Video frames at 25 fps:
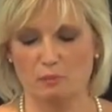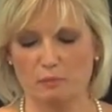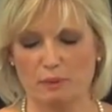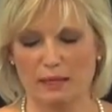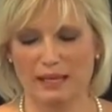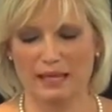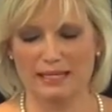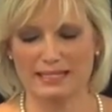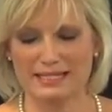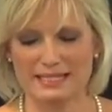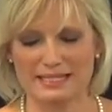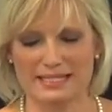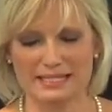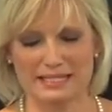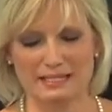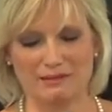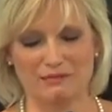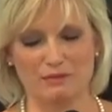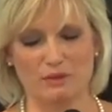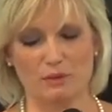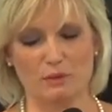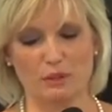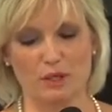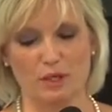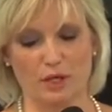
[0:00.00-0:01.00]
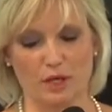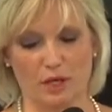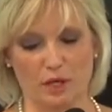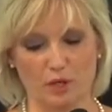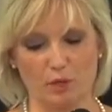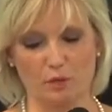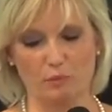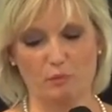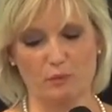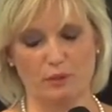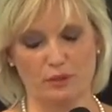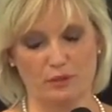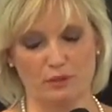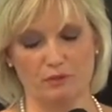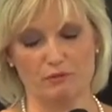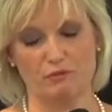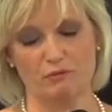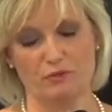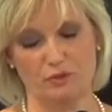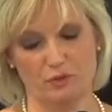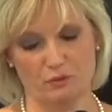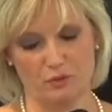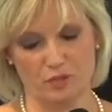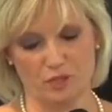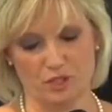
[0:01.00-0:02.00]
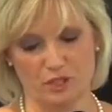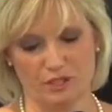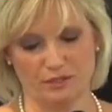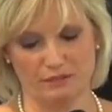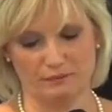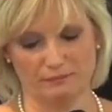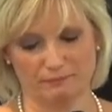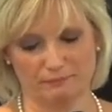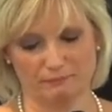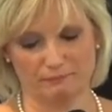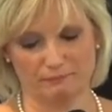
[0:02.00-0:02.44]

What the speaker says: Plans to give you a hope and a future.